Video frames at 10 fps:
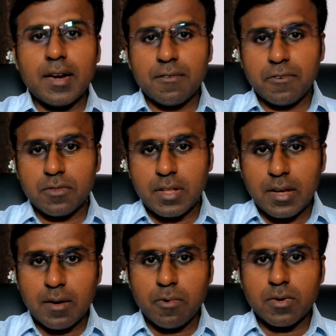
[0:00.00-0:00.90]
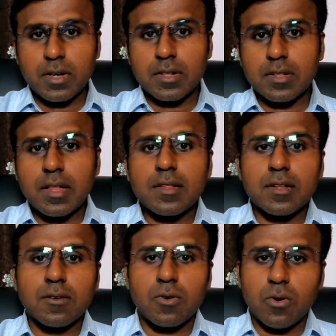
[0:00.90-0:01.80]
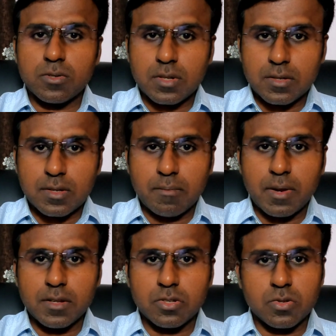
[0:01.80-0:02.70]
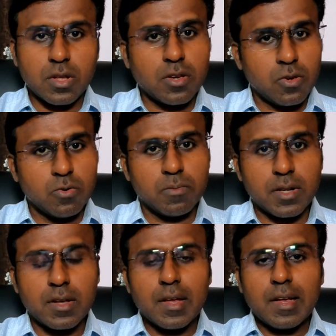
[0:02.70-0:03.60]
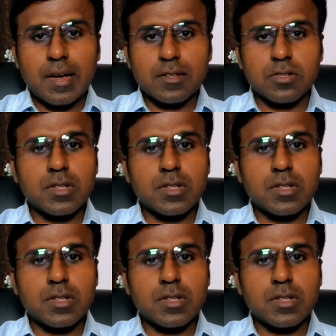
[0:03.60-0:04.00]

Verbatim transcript: and if you think about it this has a close resemblance to the human uh,